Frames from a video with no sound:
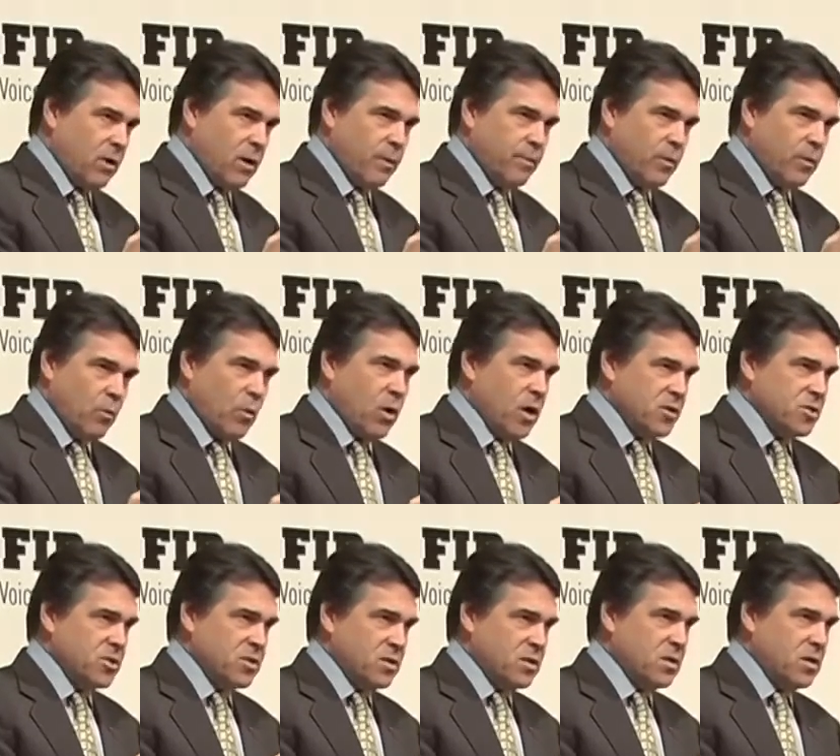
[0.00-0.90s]
up in
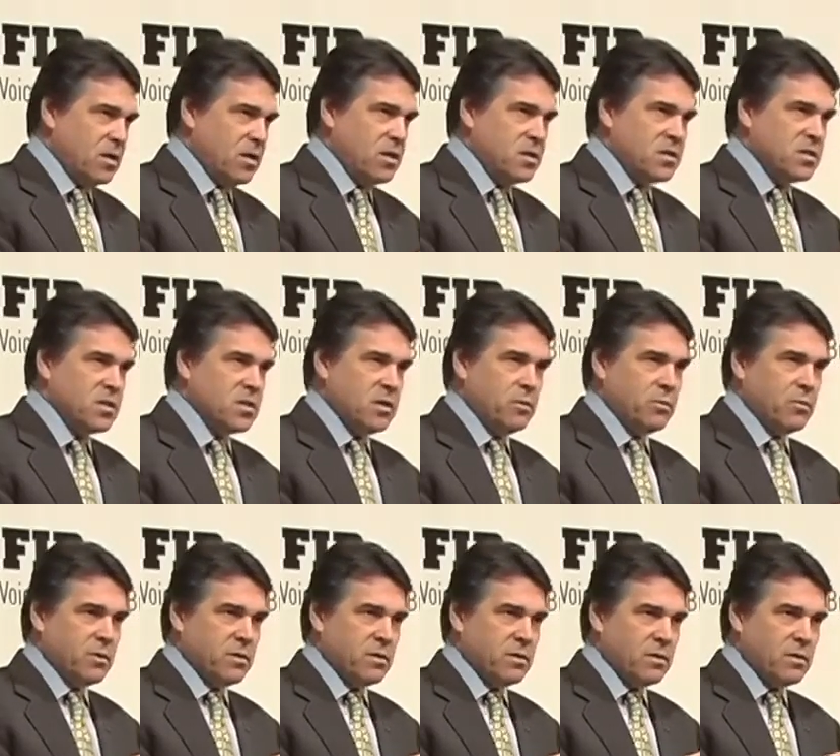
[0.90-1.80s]
Washington, D.C.
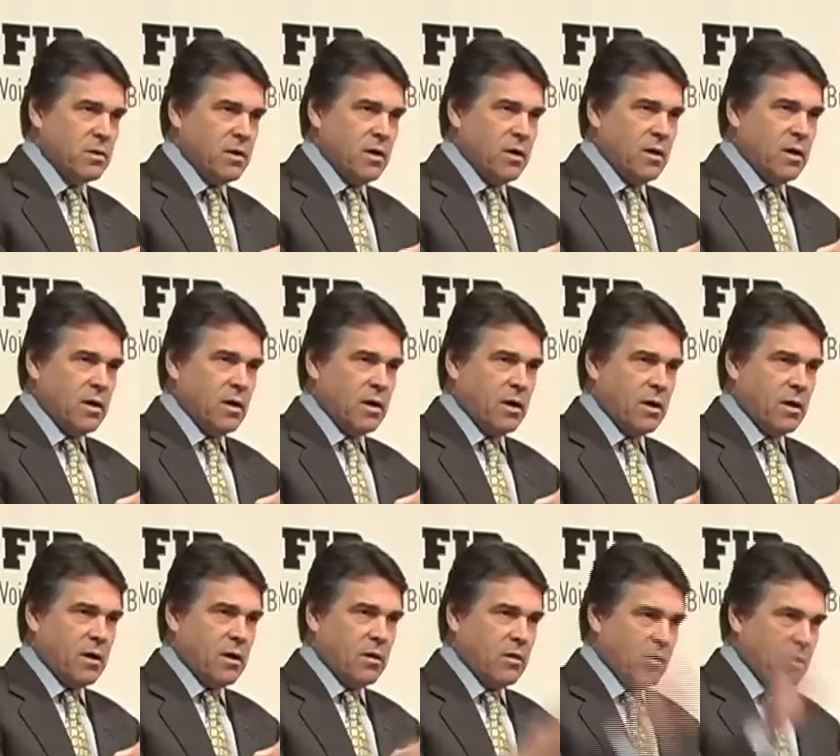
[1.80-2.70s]
with
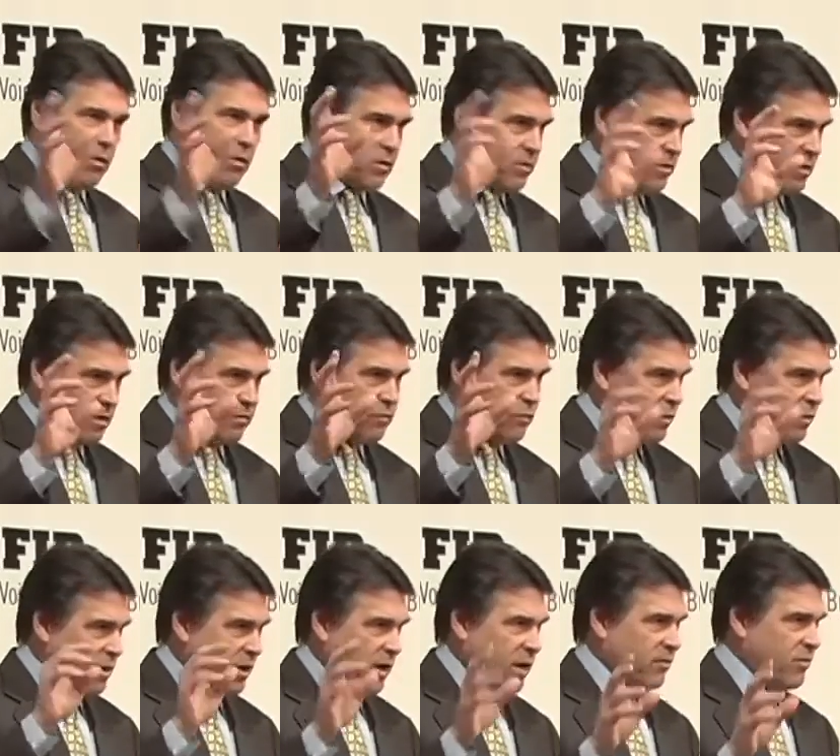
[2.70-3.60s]
all the
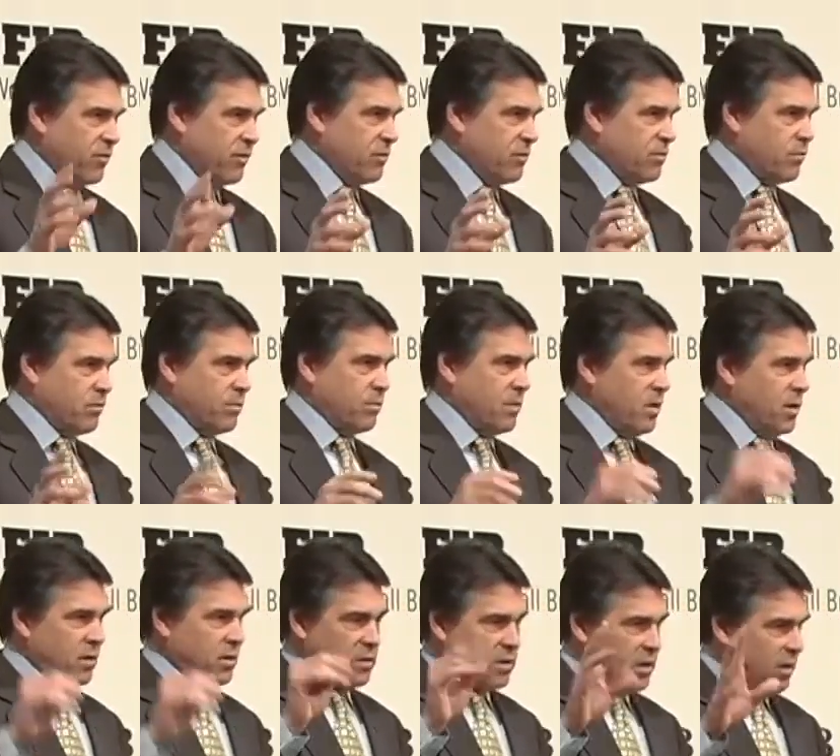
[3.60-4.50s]
different governors, from
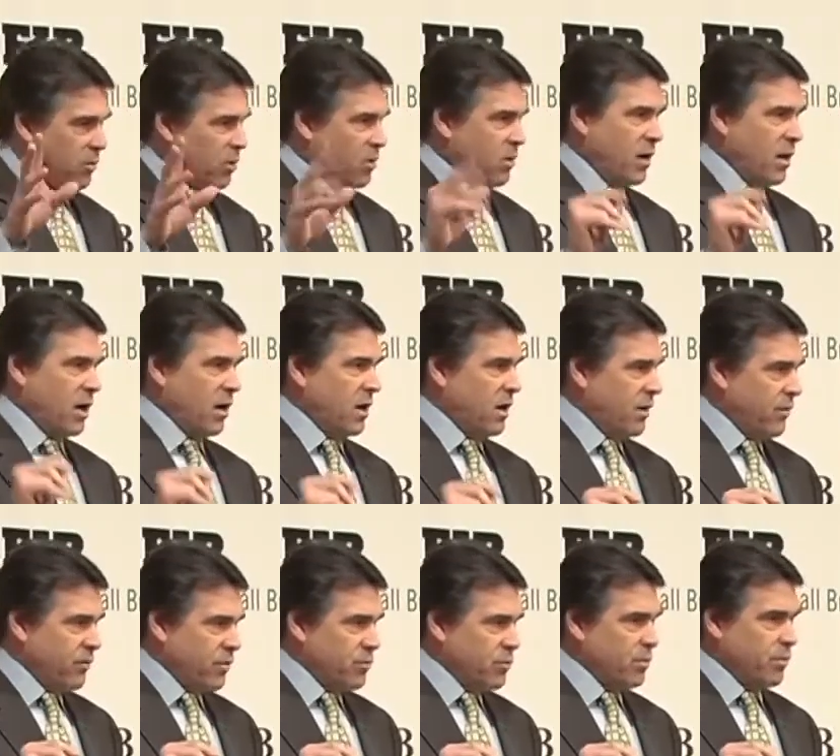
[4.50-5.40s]
Democrat
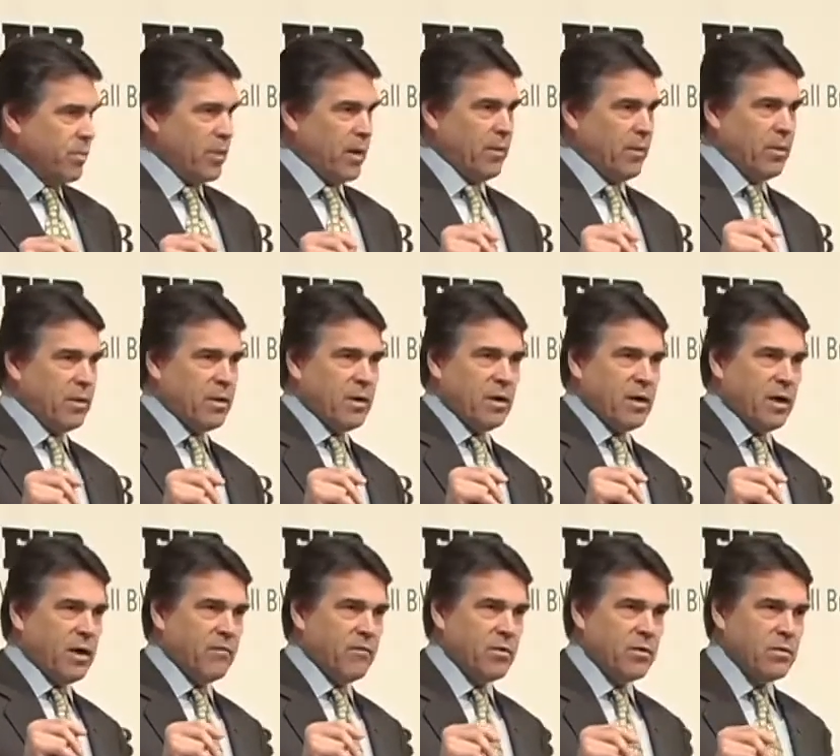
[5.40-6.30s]
governors, Republican
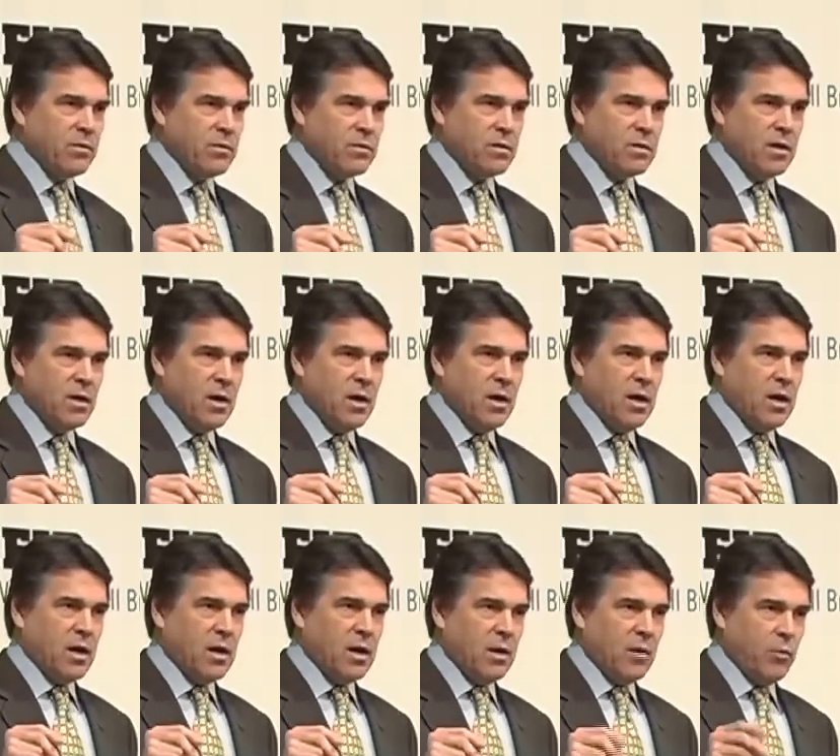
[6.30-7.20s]
governors,
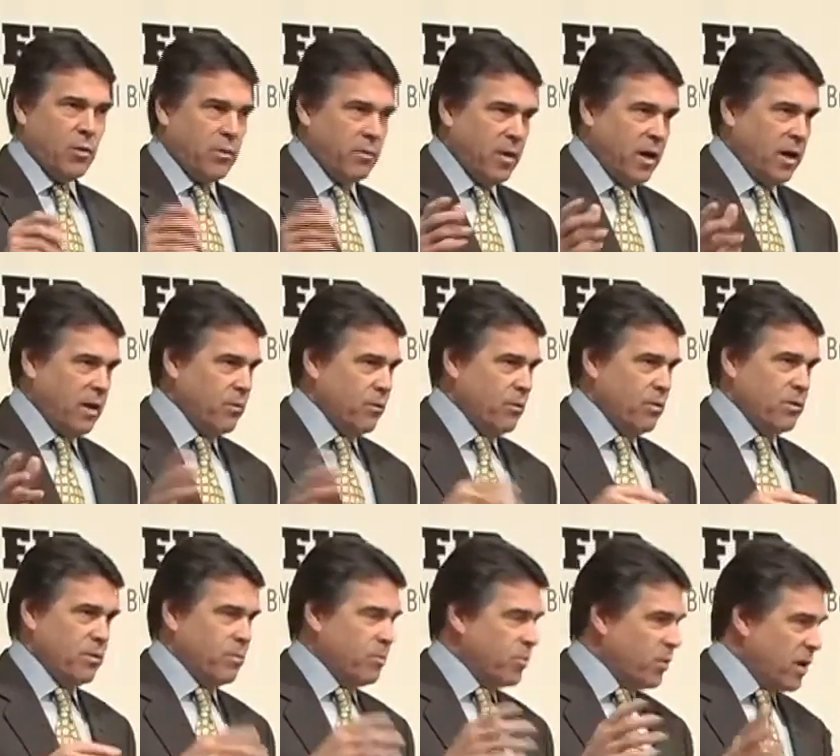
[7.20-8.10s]
and we met
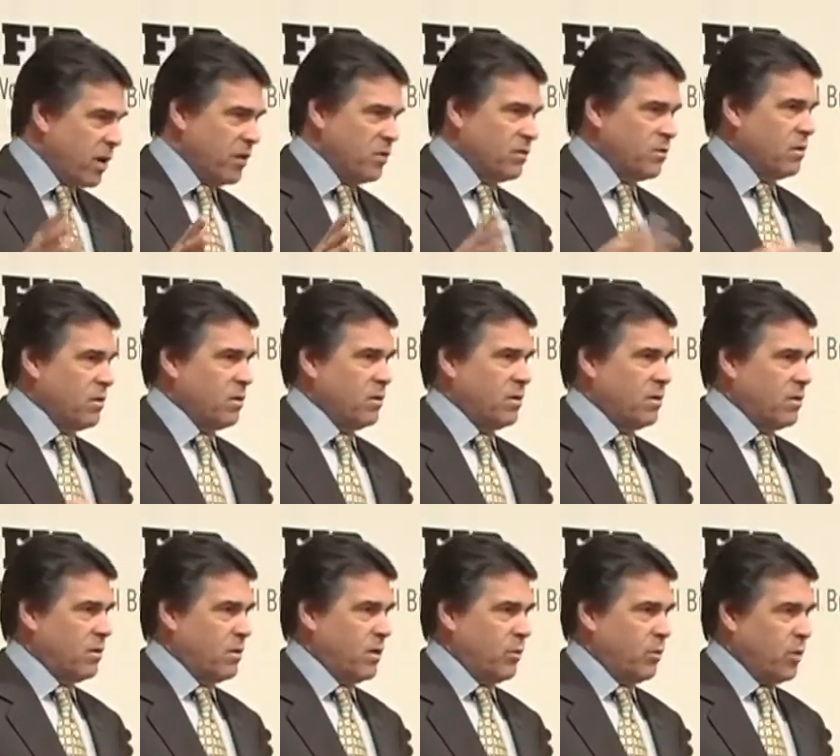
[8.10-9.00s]
with the president,
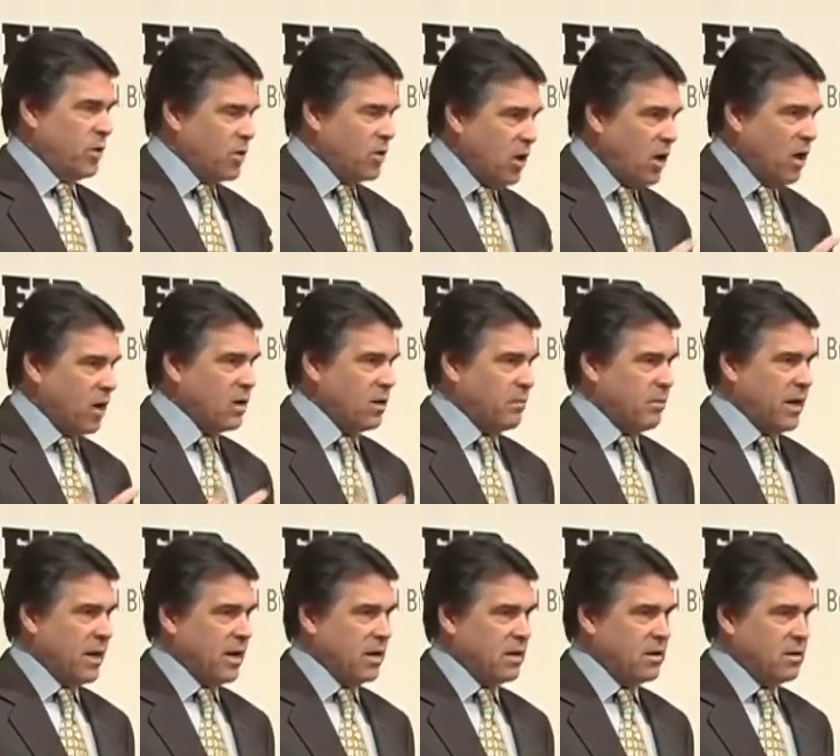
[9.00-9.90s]
and we talked
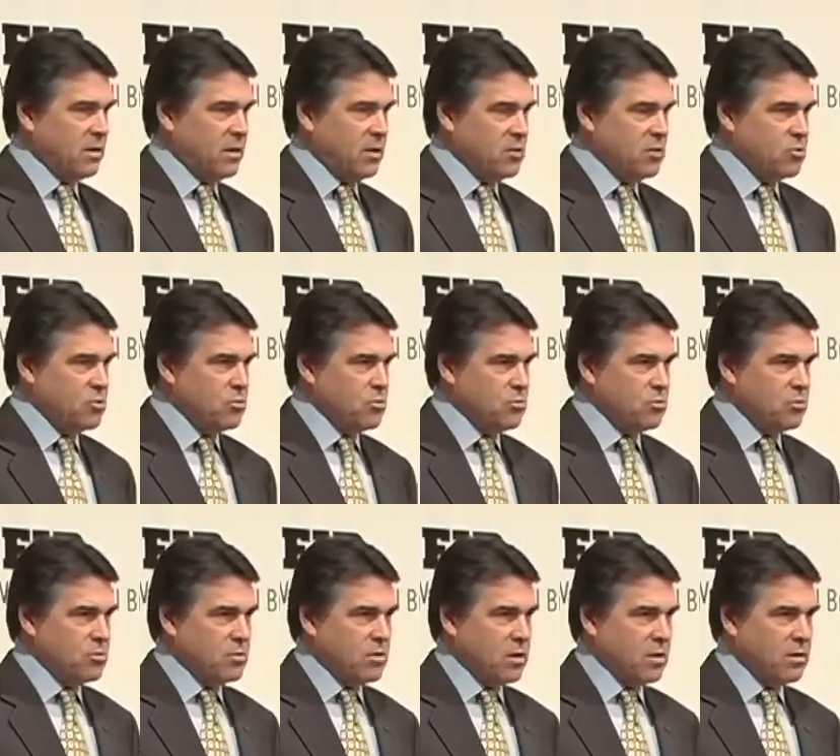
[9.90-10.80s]
about the
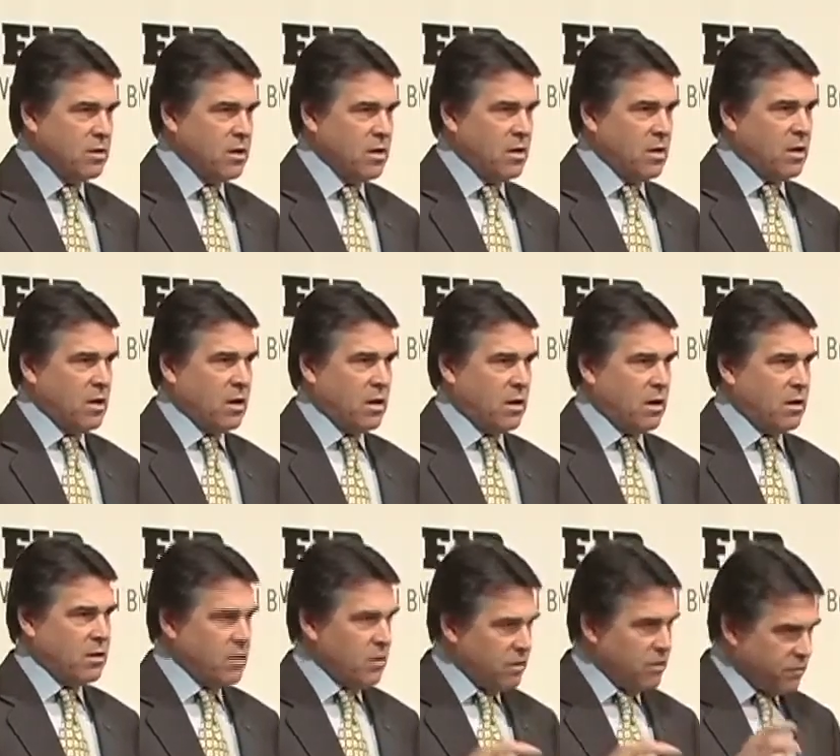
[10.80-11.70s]
issues that
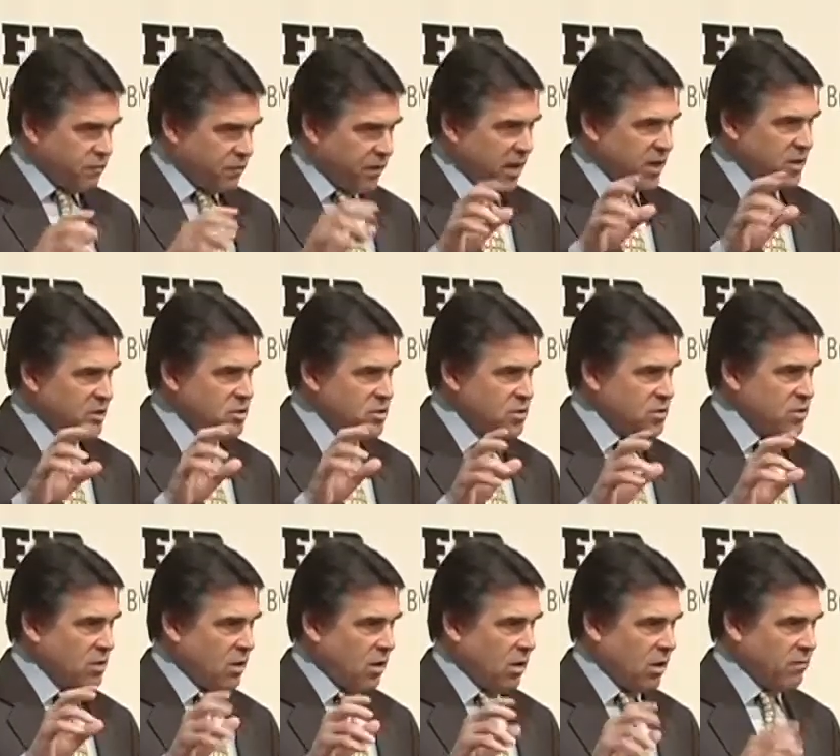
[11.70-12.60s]
face
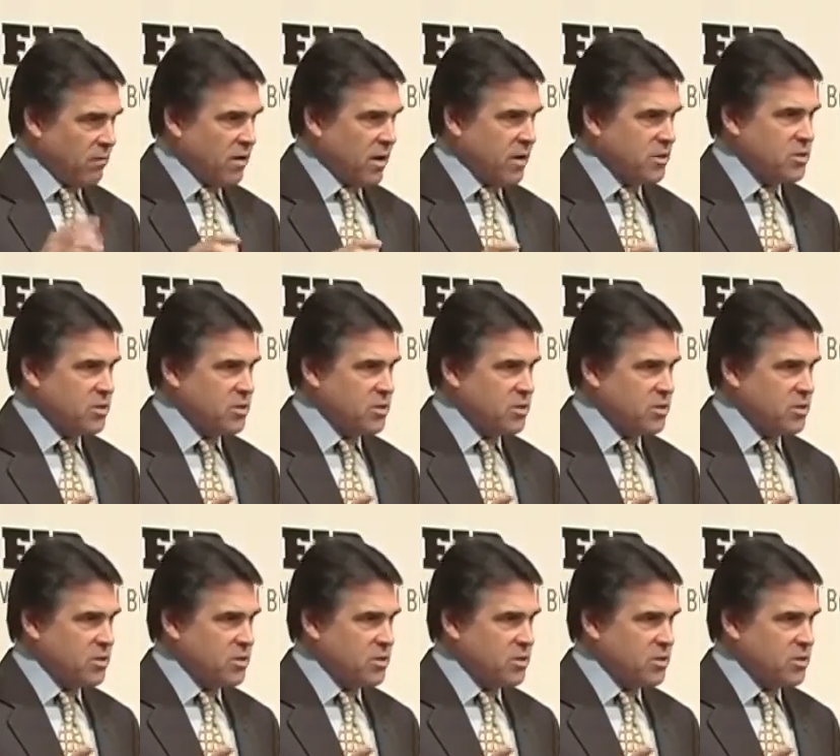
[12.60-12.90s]
all of our